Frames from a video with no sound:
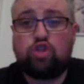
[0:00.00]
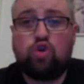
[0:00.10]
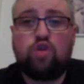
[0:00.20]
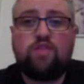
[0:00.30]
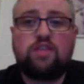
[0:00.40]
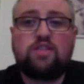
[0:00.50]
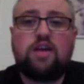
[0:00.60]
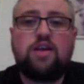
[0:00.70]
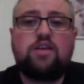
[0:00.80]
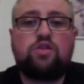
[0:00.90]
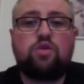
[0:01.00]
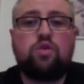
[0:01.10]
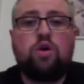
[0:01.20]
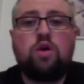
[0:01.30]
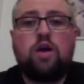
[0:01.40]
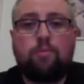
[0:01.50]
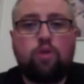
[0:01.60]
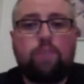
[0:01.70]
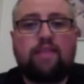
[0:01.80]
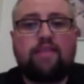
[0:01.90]
take a shot in this guy. So
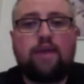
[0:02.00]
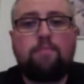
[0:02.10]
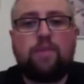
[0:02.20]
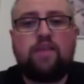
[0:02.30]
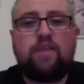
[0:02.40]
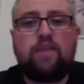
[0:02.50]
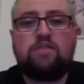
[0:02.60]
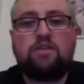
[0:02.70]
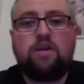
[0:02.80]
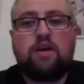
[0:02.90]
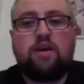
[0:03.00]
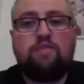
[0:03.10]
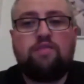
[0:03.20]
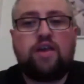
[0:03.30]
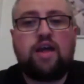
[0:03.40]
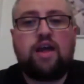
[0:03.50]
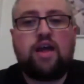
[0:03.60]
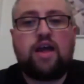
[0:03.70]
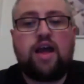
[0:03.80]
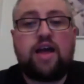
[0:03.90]
I'm going to pick Tim Means
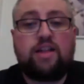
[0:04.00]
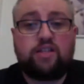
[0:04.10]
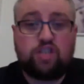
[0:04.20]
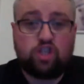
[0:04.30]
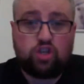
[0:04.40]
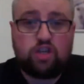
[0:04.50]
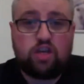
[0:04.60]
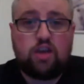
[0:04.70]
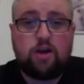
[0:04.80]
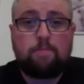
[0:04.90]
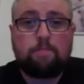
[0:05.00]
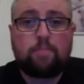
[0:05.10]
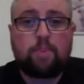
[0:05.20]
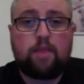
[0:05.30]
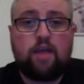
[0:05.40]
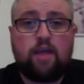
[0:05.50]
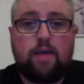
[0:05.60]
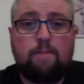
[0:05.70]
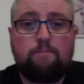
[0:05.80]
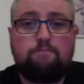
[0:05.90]
via a decision here.
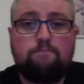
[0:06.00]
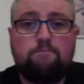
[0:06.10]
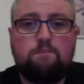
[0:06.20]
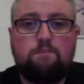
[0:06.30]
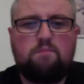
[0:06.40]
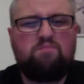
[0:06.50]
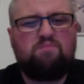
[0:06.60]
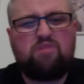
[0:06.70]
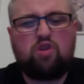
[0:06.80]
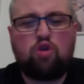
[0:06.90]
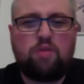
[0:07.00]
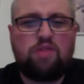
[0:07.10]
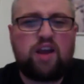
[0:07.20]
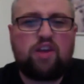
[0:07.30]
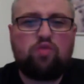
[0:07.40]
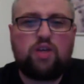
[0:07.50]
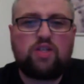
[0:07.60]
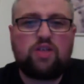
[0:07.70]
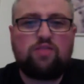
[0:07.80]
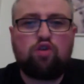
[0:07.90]
Could be
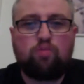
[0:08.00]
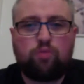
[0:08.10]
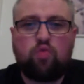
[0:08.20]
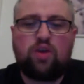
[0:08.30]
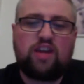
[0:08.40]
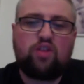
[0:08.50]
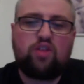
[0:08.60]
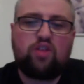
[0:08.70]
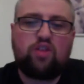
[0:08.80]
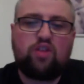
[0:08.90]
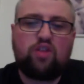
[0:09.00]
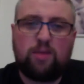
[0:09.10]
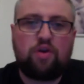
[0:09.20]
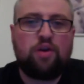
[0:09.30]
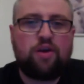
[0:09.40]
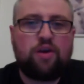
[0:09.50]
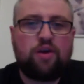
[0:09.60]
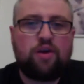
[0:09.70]
30-27, could be 29-28, but